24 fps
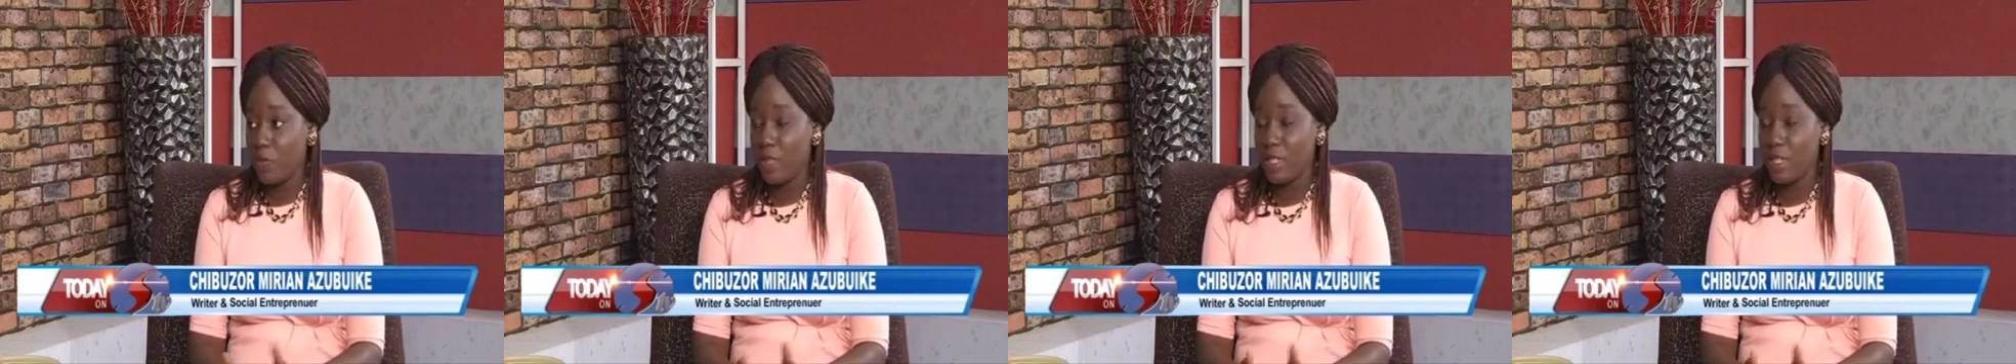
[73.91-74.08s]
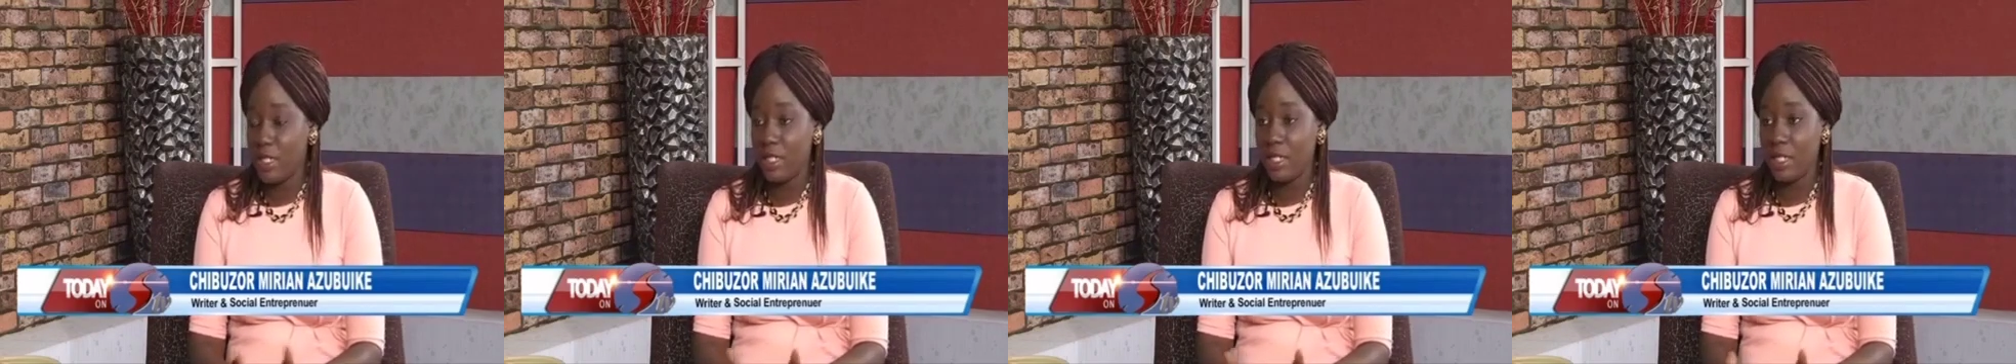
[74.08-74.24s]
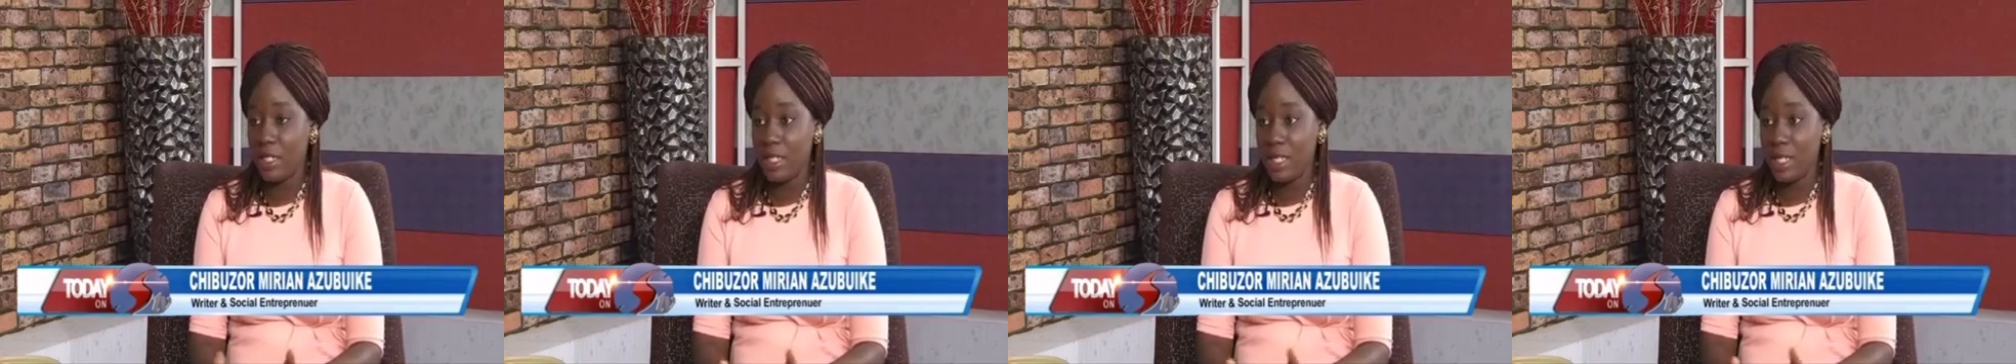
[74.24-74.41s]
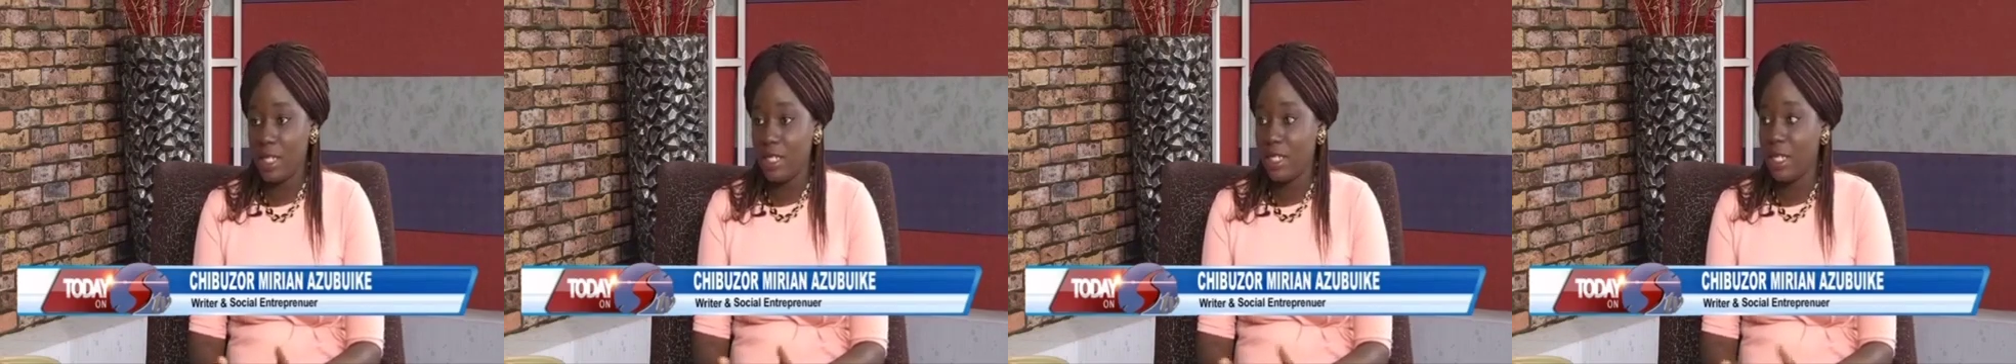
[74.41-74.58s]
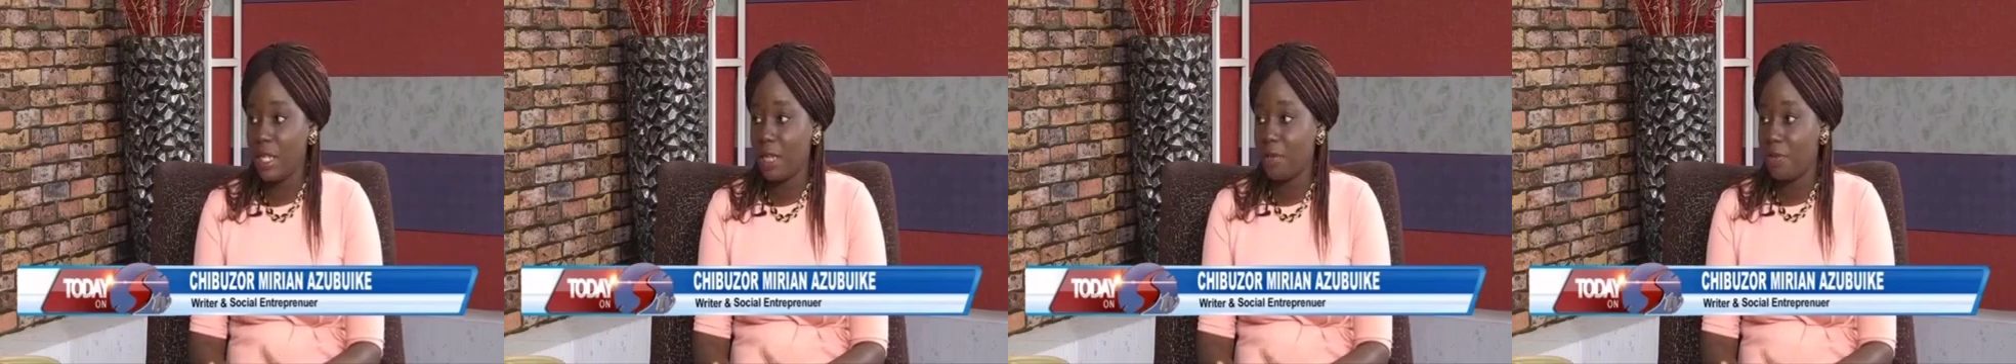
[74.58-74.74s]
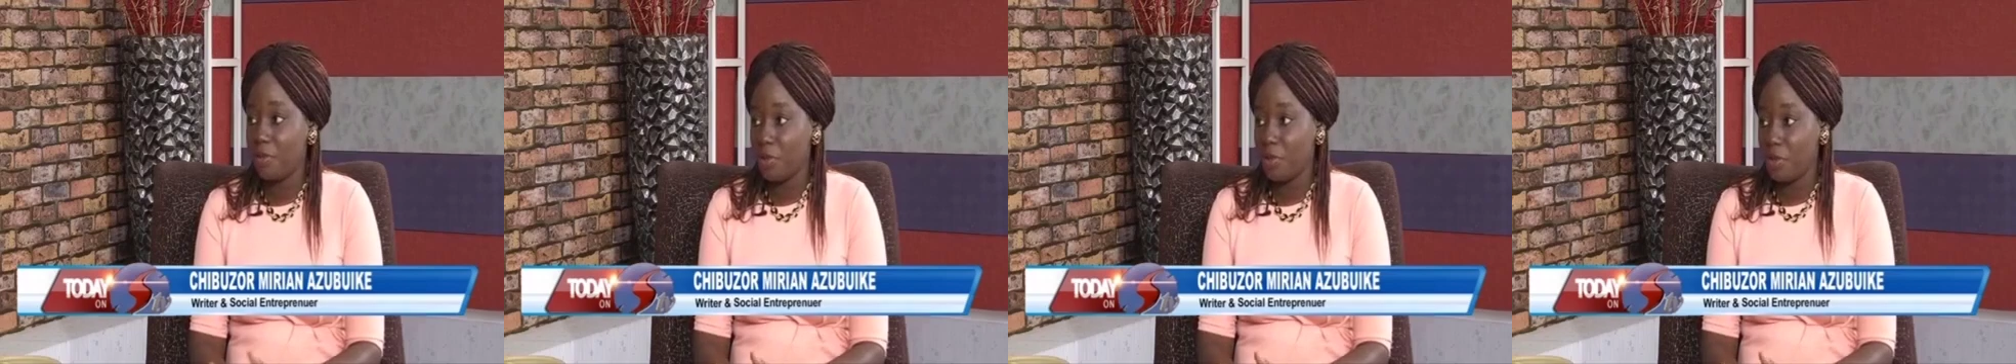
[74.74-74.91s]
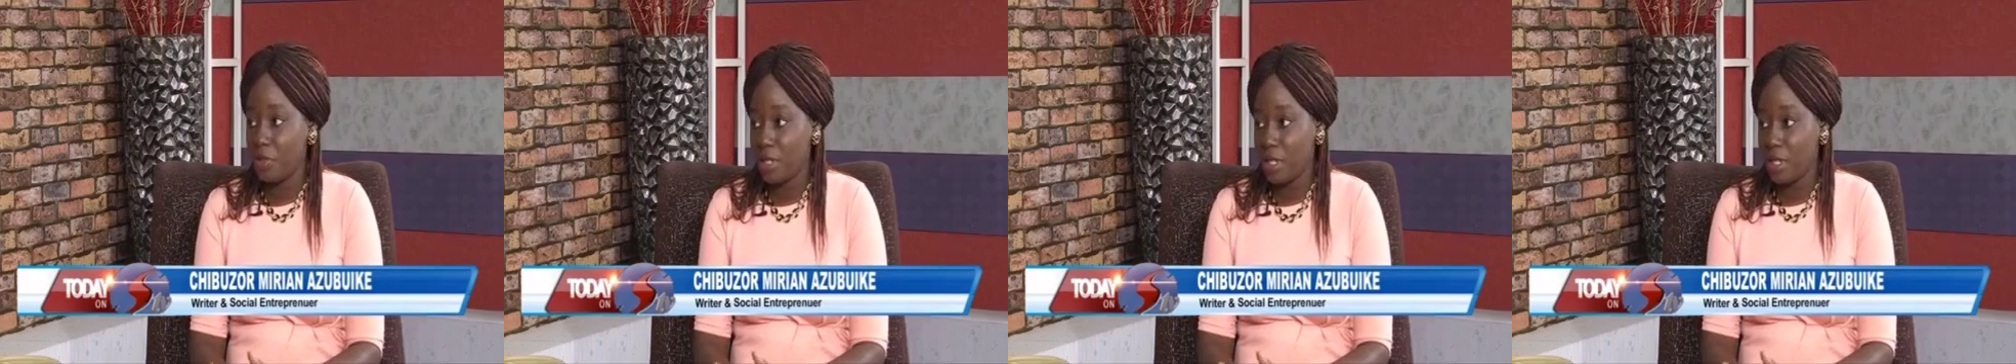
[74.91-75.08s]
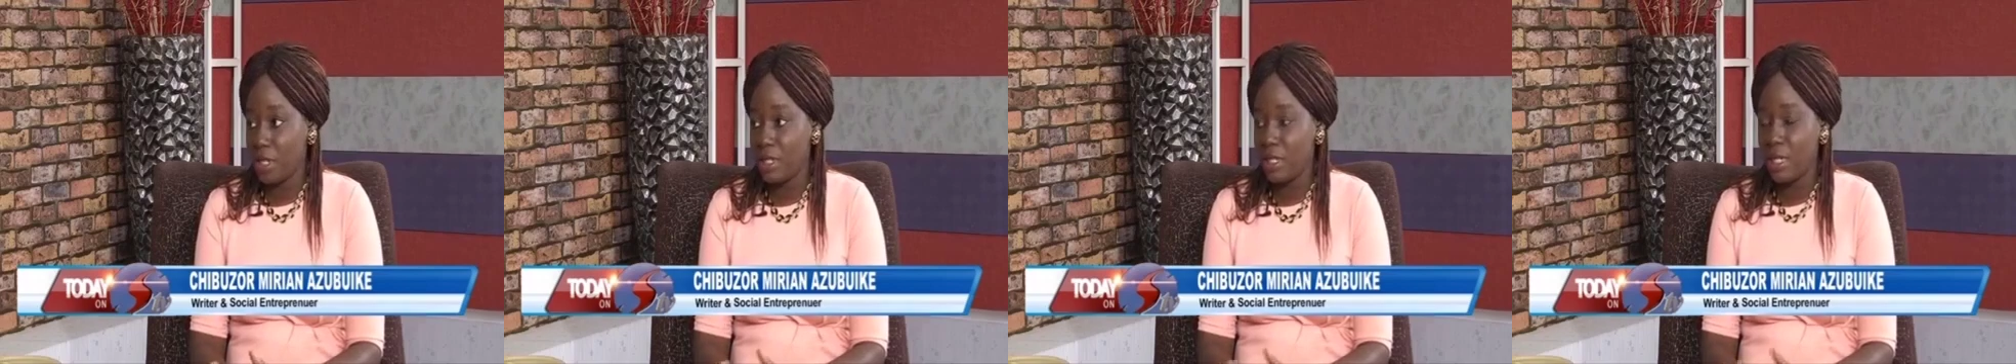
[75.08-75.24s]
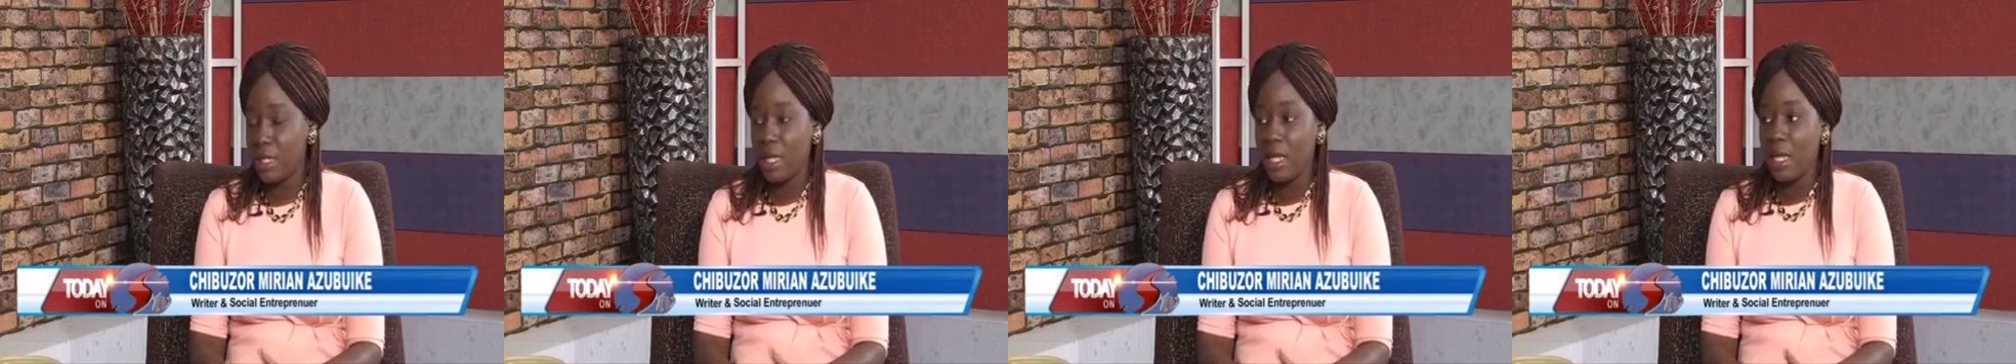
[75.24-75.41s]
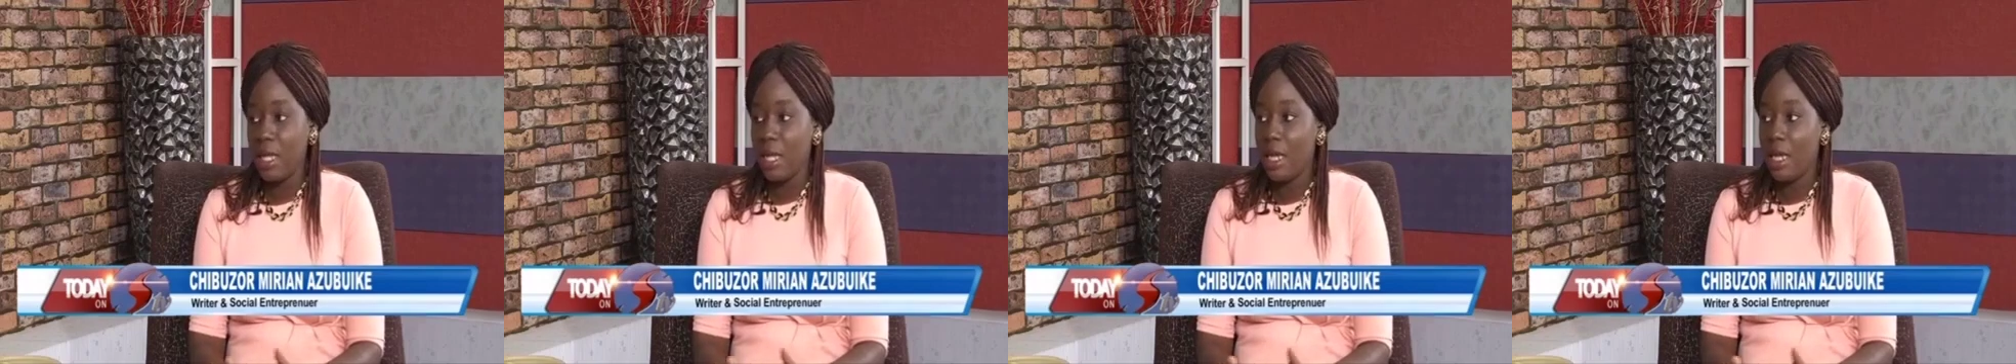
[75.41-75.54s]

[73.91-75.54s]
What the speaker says: facilitate that project.